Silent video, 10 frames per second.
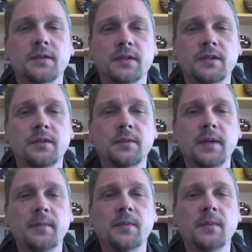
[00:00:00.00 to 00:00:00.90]
So it's a little
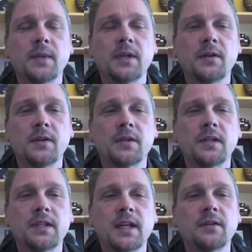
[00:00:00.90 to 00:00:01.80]
bit,
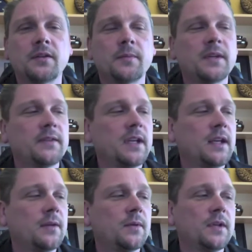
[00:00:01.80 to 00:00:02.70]
it take a little bit of a
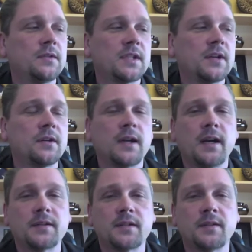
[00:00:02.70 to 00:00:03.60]
hit when you sell your
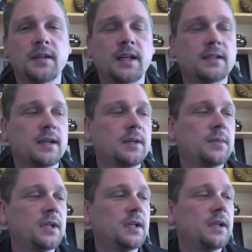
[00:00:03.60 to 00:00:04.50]
house during that
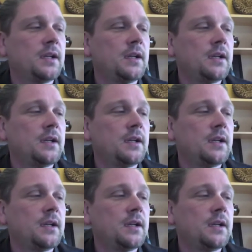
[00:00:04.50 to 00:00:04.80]
time period.